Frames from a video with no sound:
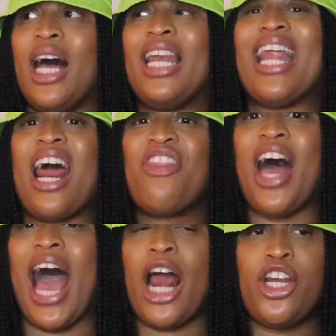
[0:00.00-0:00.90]
A lot of
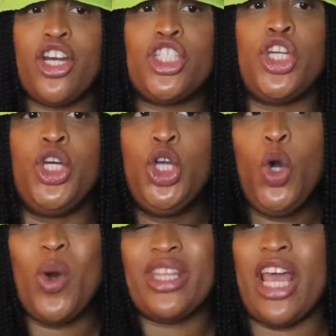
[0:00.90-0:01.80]
the Islanders
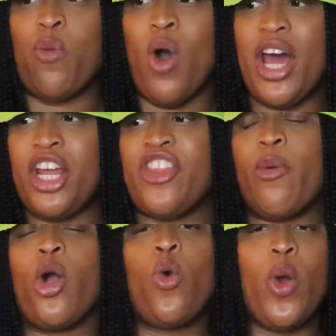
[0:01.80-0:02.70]
knew what they wanted. They
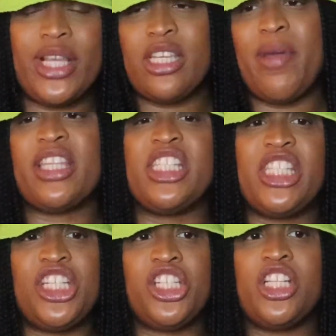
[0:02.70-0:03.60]
were quick to make
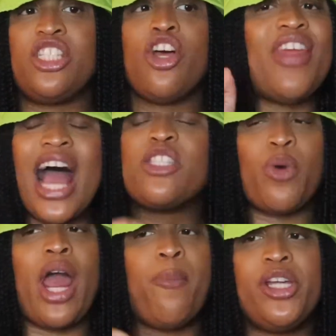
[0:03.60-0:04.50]
decisions. That's
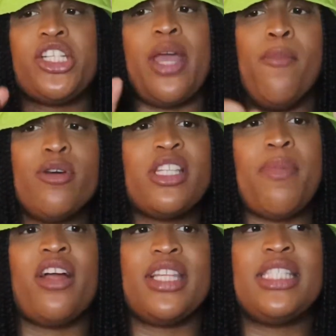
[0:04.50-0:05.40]
what I appreciate most
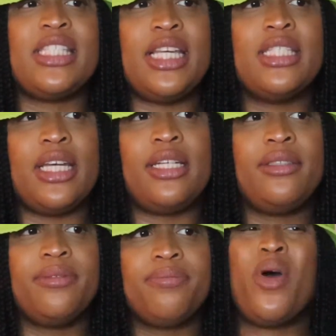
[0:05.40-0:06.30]
about this
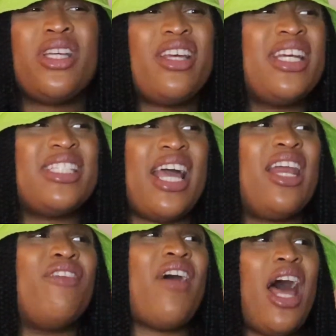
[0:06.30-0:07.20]
season. What is there to
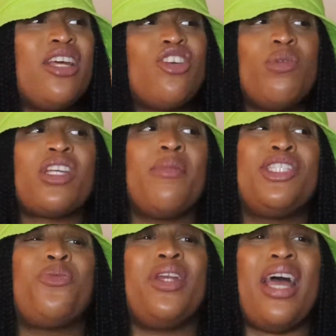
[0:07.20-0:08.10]
say? Love Island's almost
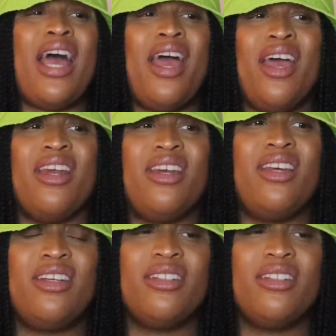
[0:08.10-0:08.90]
coming to an end.